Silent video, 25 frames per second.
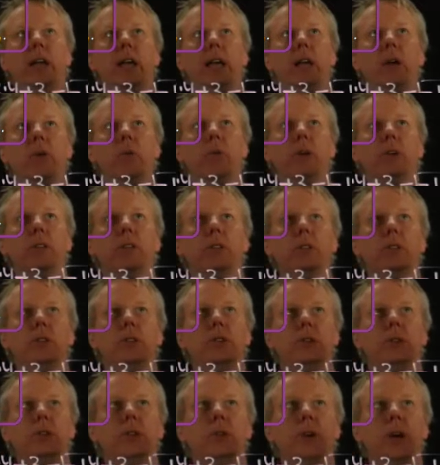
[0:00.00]

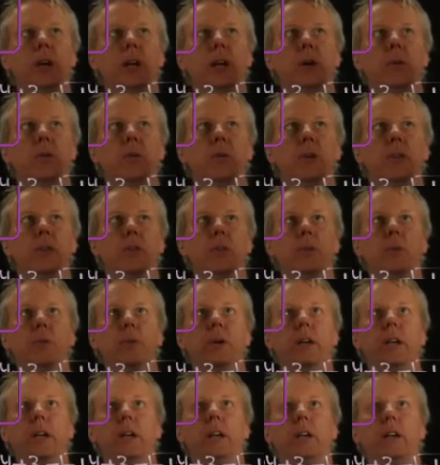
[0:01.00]
A12,
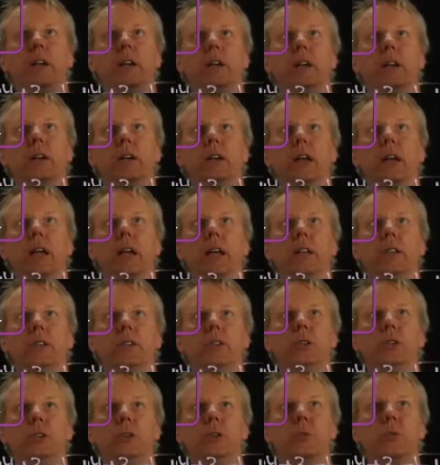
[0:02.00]
A13,
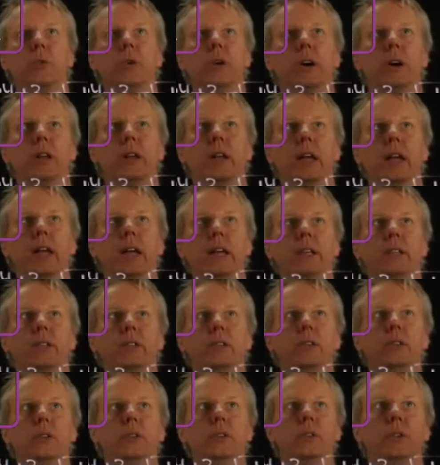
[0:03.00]
A21,
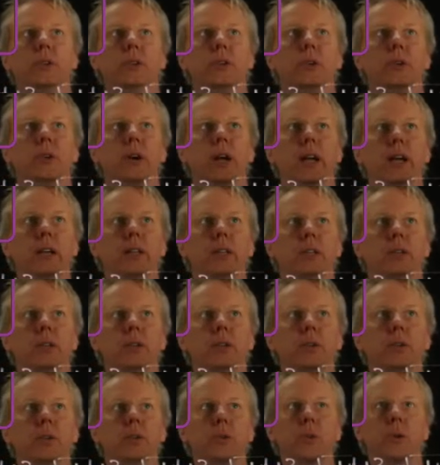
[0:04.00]
A22,
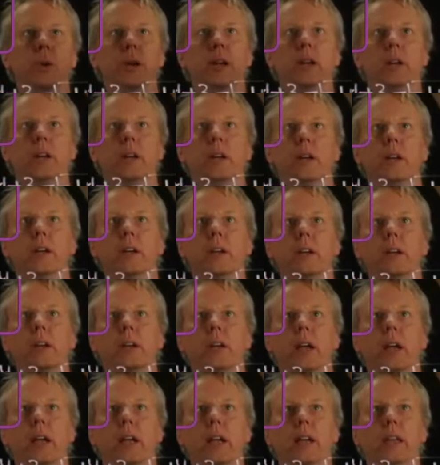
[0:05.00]
A23,
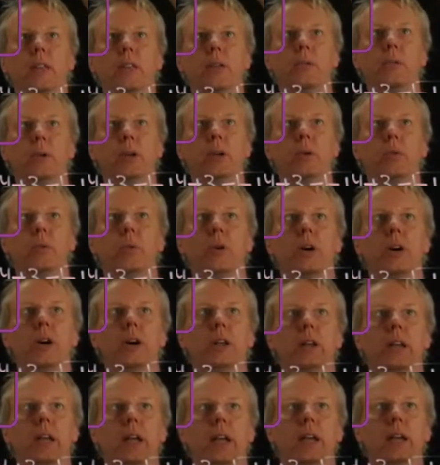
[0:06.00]

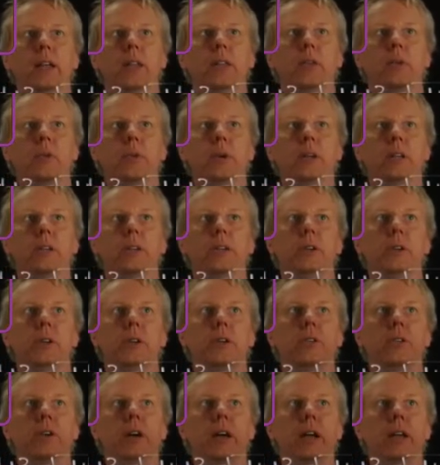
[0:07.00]
A31,
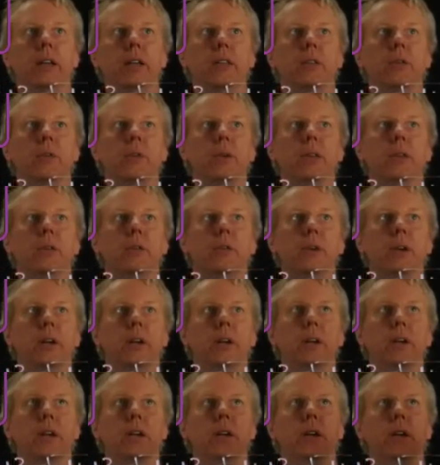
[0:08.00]
A32, A33,
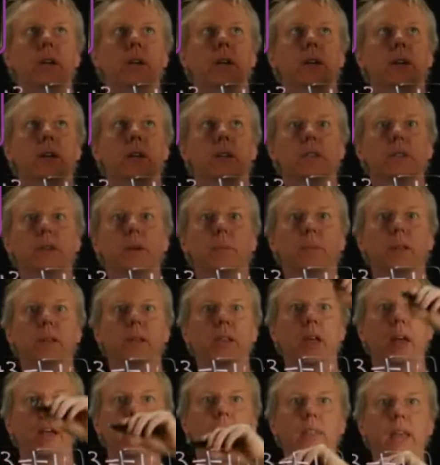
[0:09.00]
something
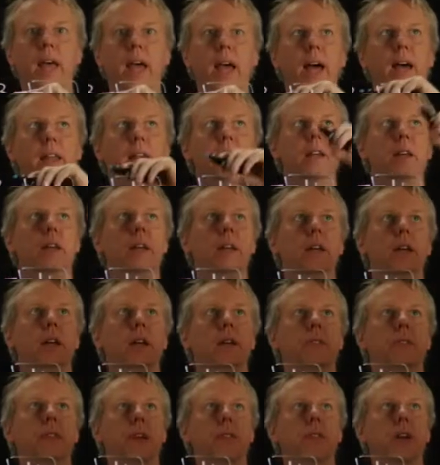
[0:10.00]
like that,
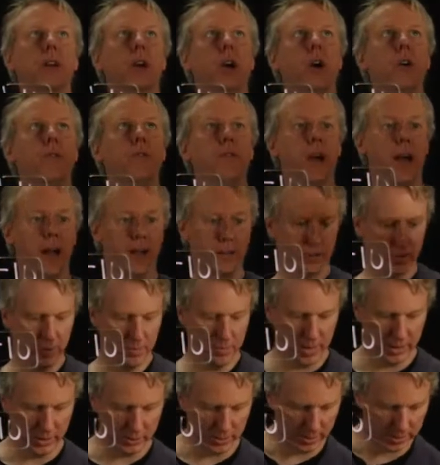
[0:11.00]
then the cofactor
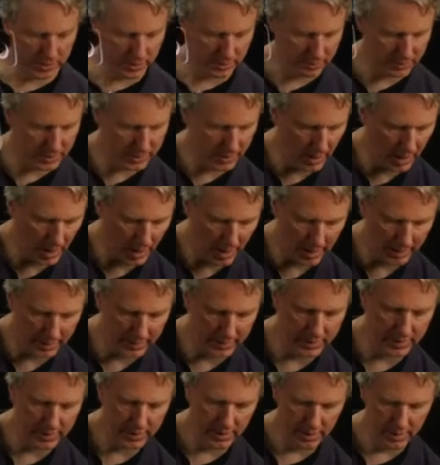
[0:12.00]
matrix of
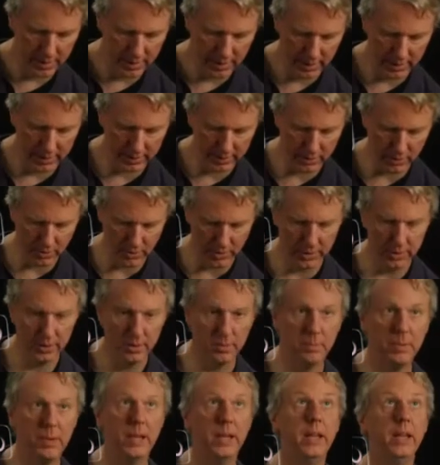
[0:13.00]
signs is going
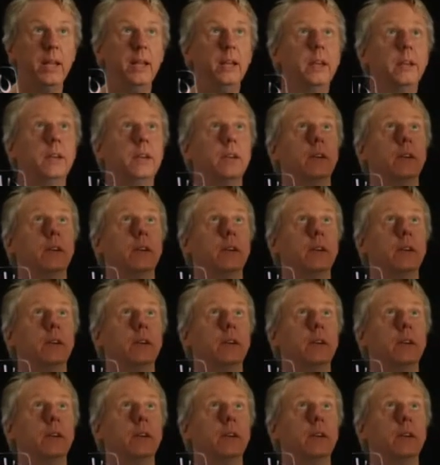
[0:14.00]
to be